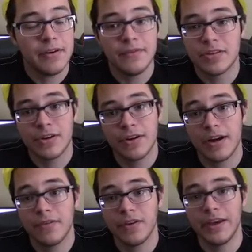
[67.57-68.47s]
I haven't even
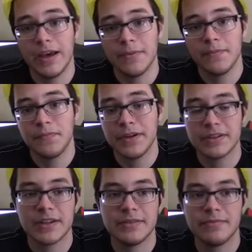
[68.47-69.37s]
turned off the game
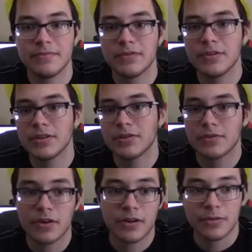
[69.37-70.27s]
because I
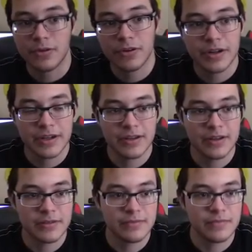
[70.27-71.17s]
just started recording
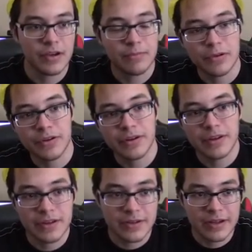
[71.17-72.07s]
and then
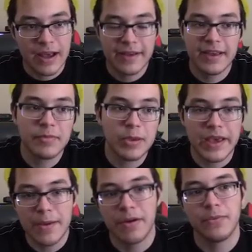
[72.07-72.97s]
uploaded and then I
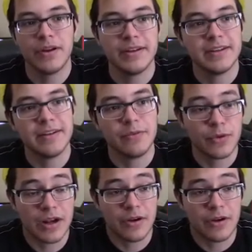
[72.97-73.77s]
kept the game on when I did